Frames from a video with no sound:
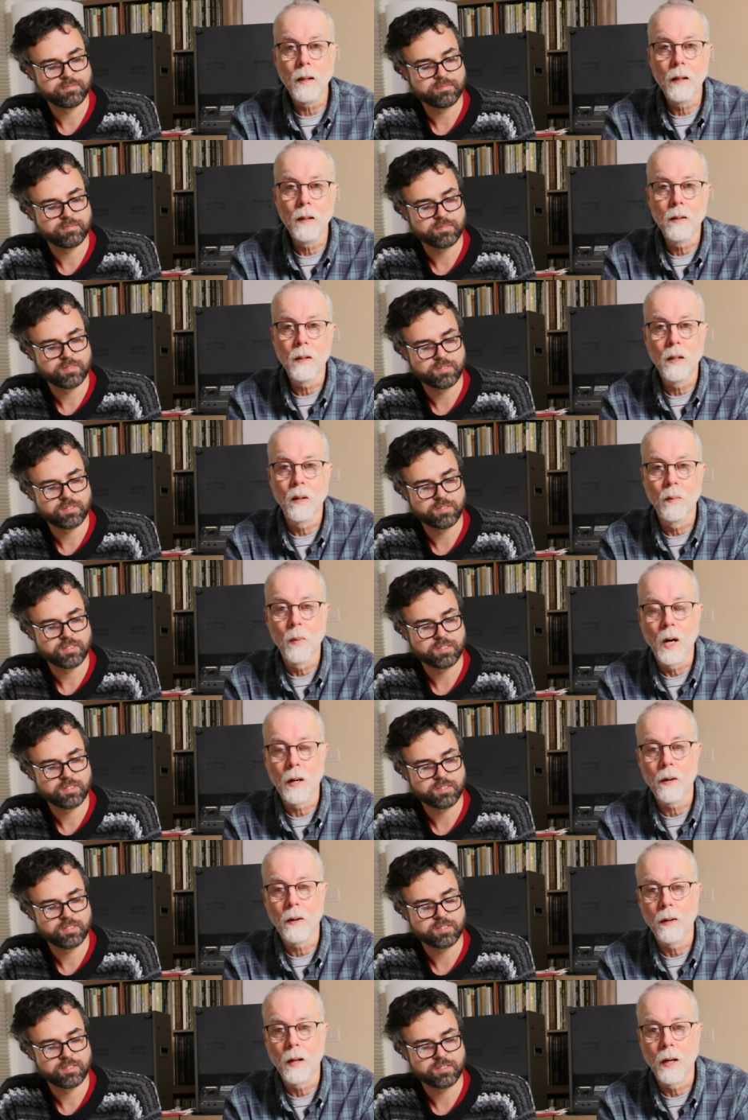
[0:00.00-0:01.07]
Speaker 1: into the
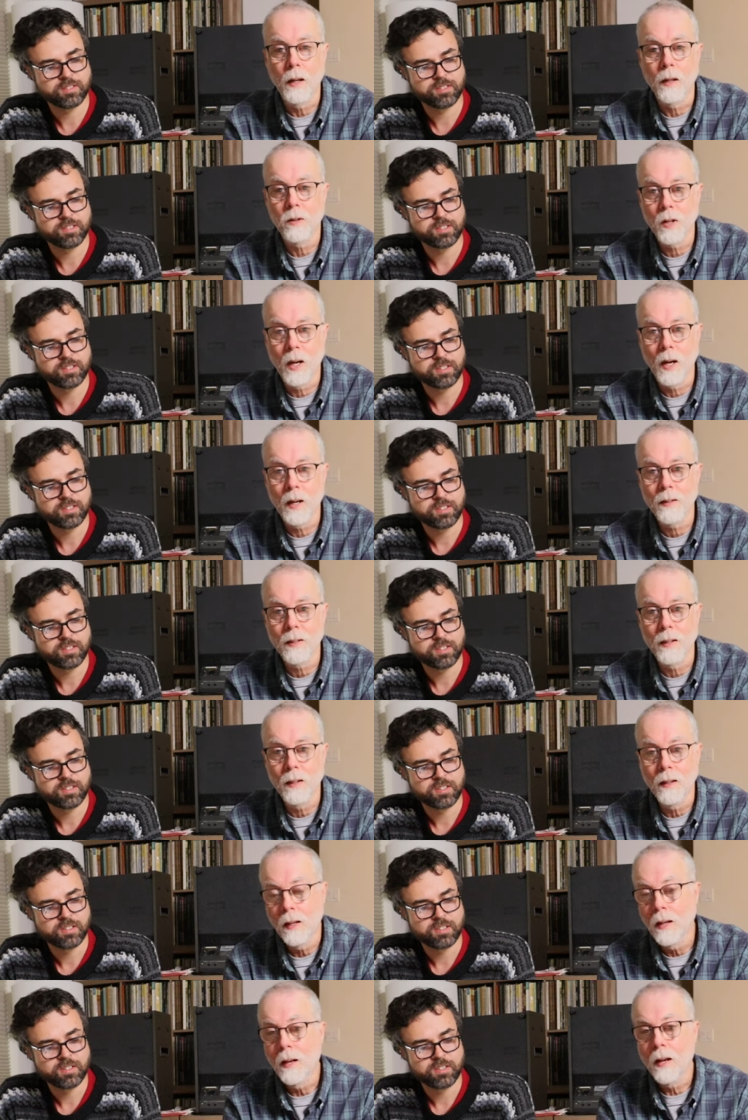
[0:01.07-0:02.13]
modern line
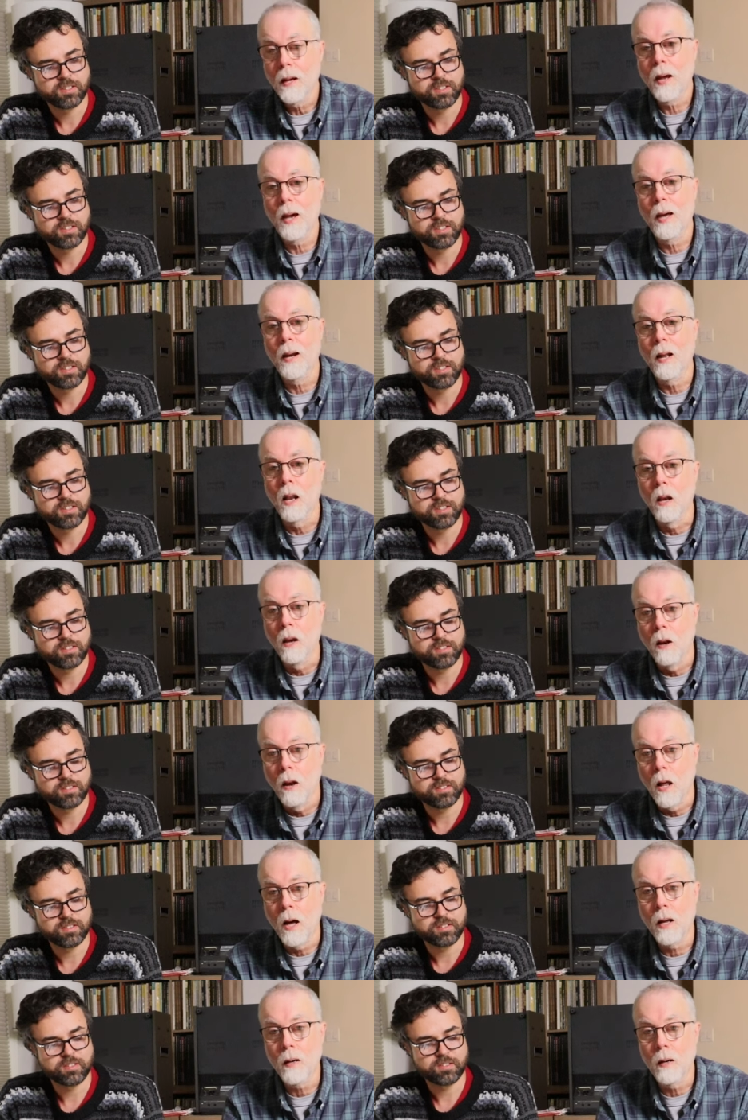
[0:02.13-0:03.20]
chassis at a
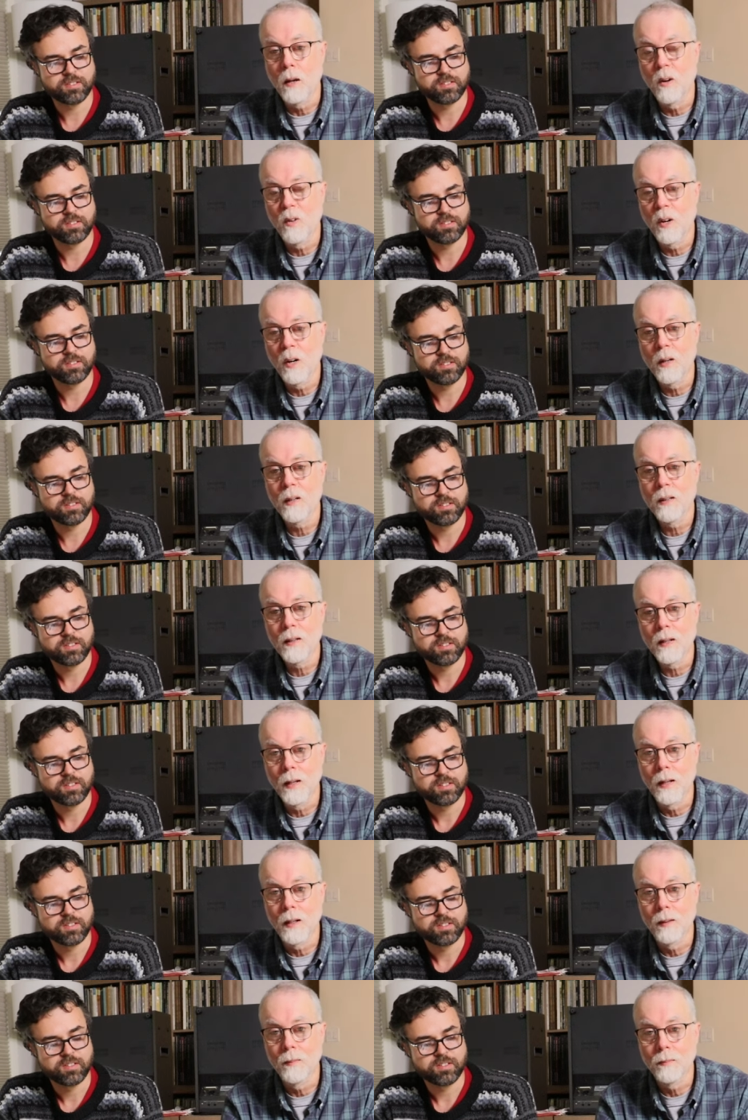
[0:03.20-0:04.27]
lot lower
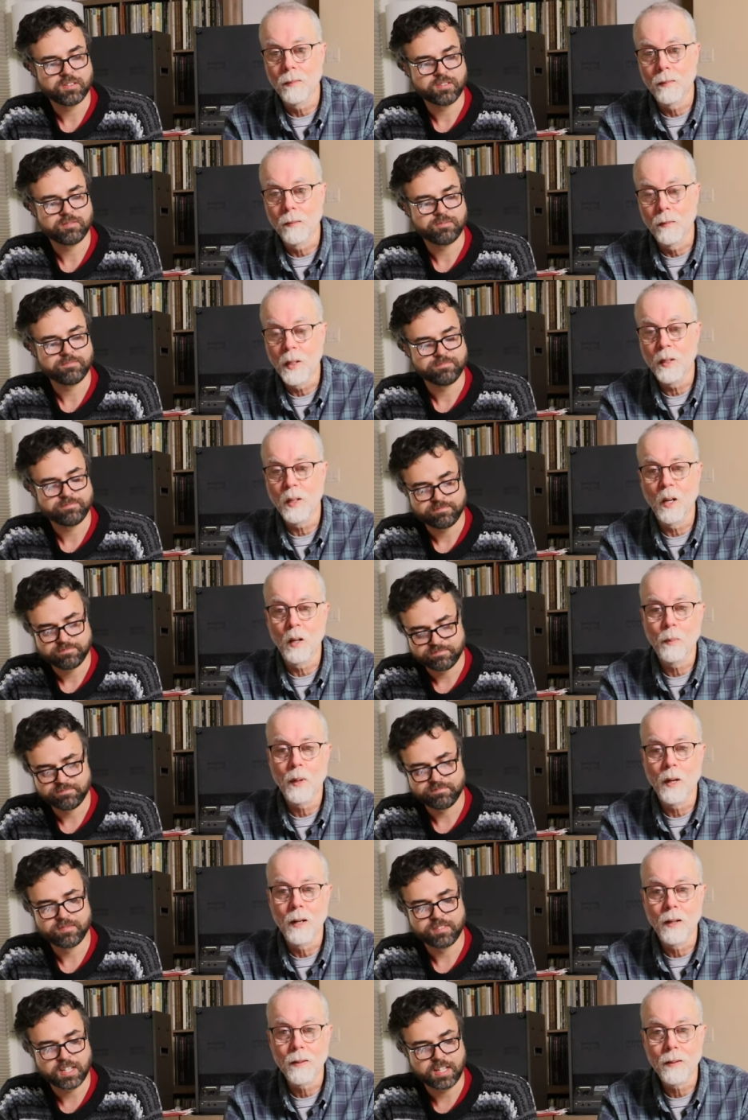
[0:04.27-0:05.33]
um, retail
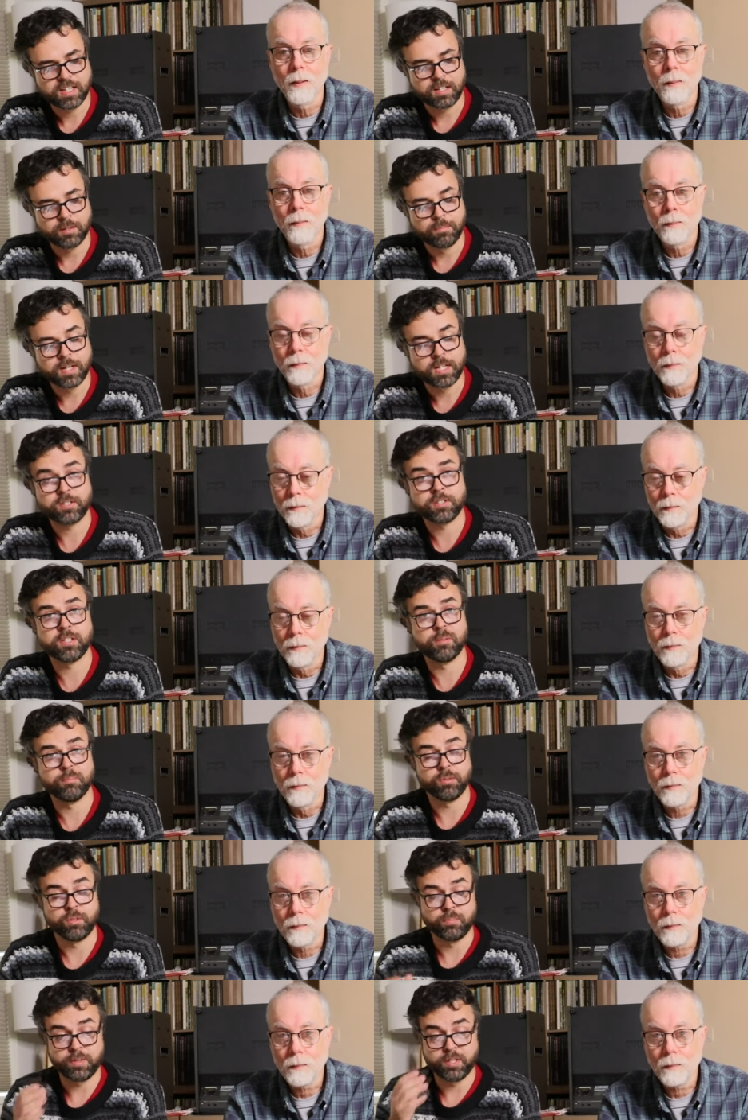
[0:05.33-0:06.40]
price. And a much
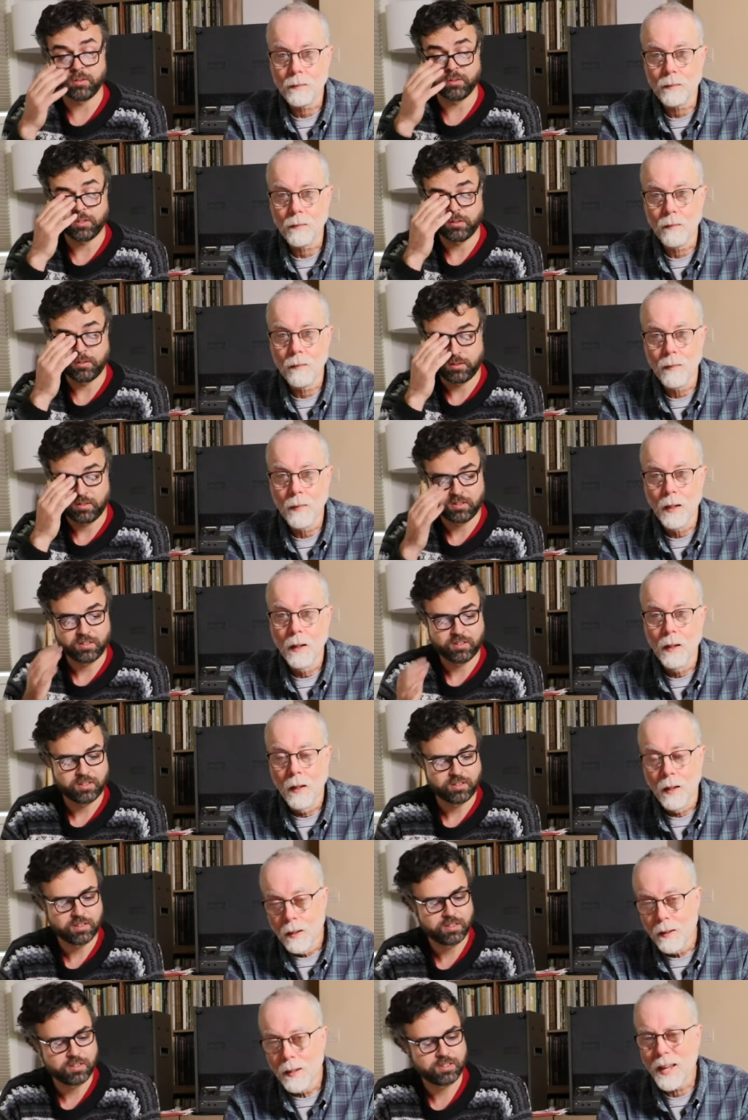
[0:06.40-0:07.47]
Speaker 2: simpler build.
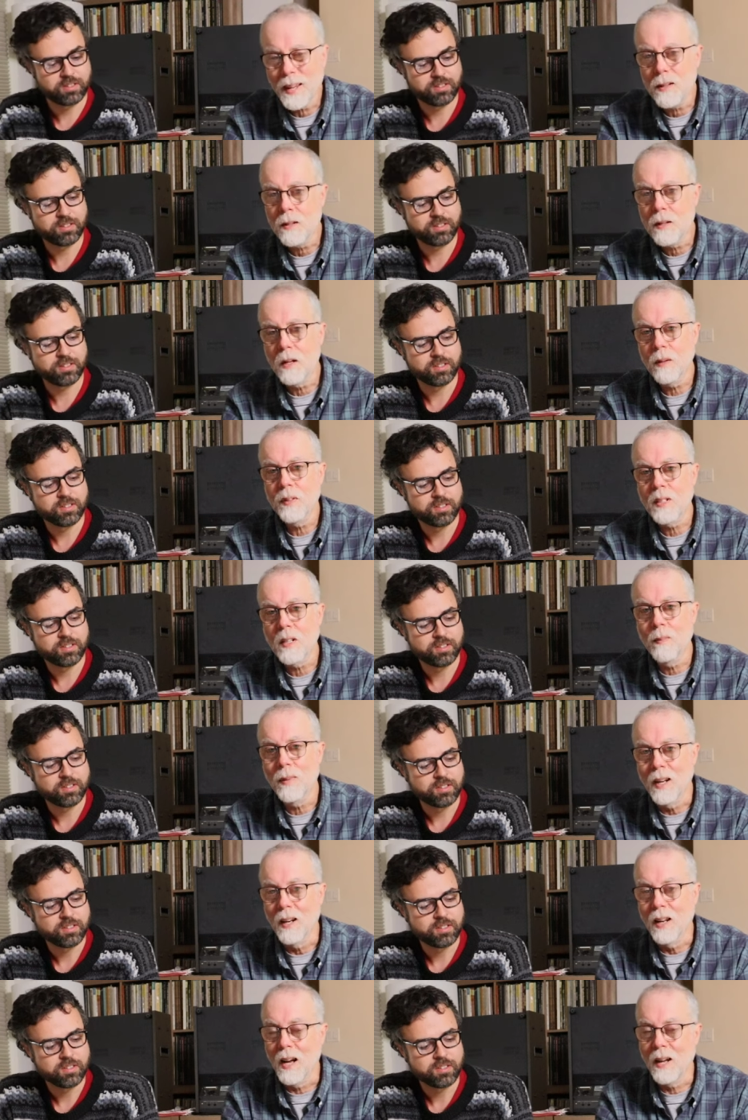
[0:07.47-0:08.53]
Speaker 1: I don't know if it's going
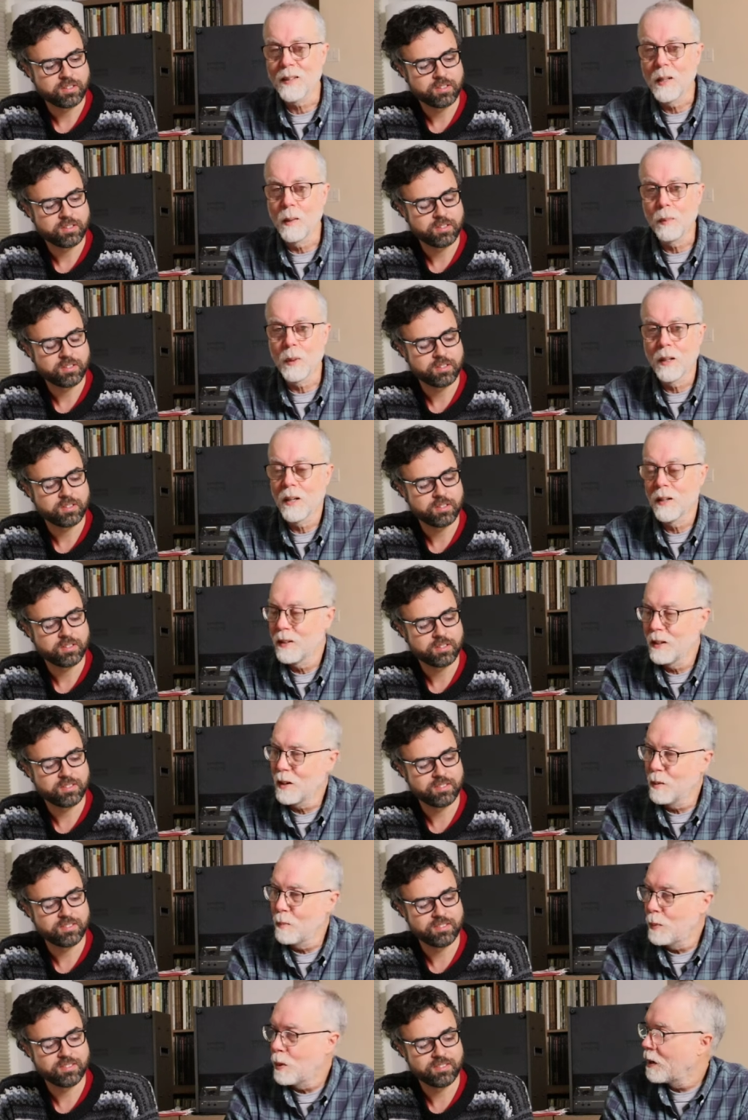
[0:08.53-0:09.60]
to be a lot simpler because the
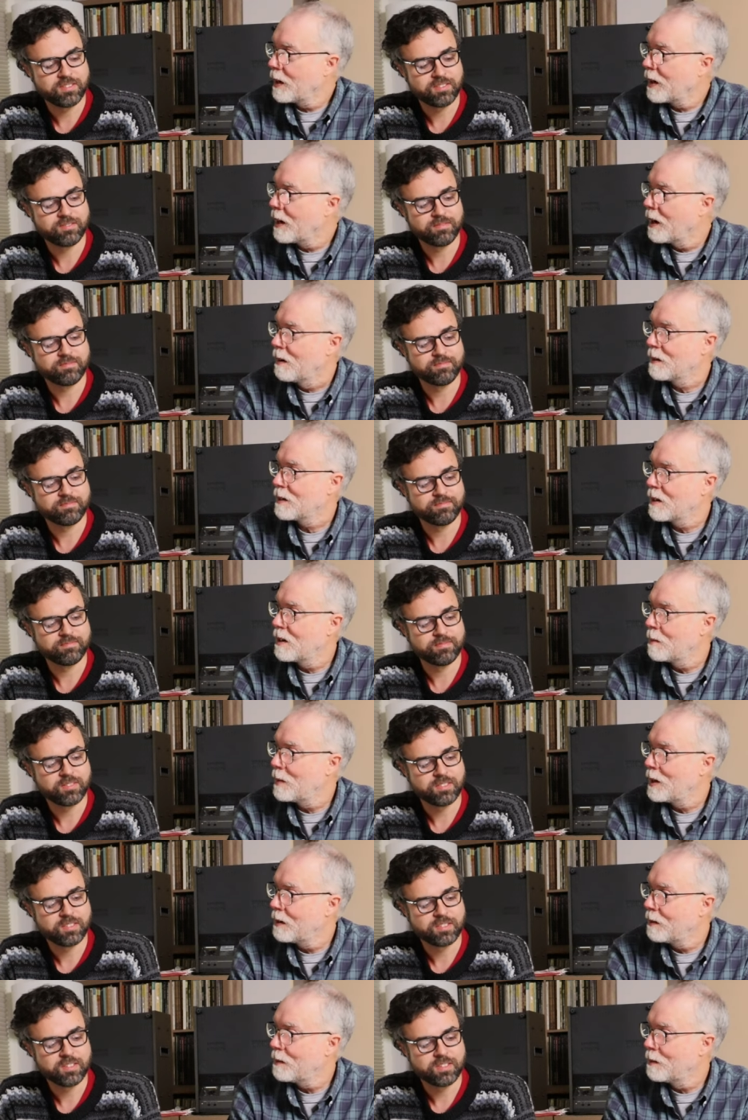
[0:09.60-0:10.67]
component count is going to
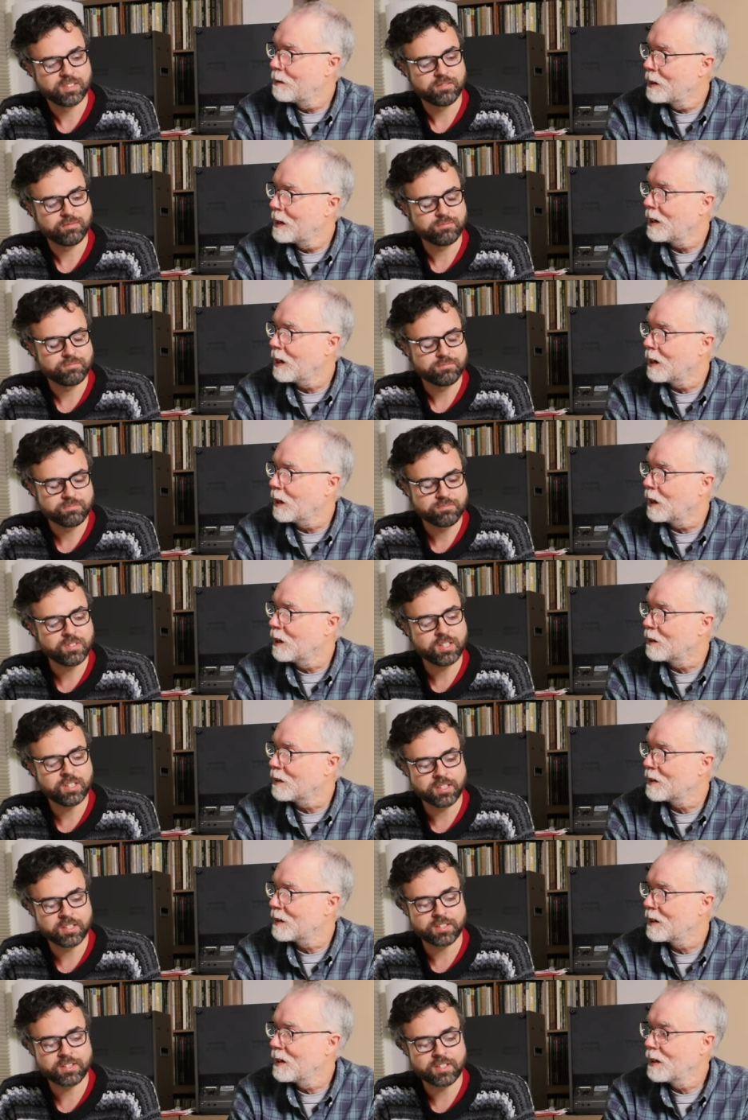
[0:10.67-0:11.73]
be really close. Really
Speaker 2: the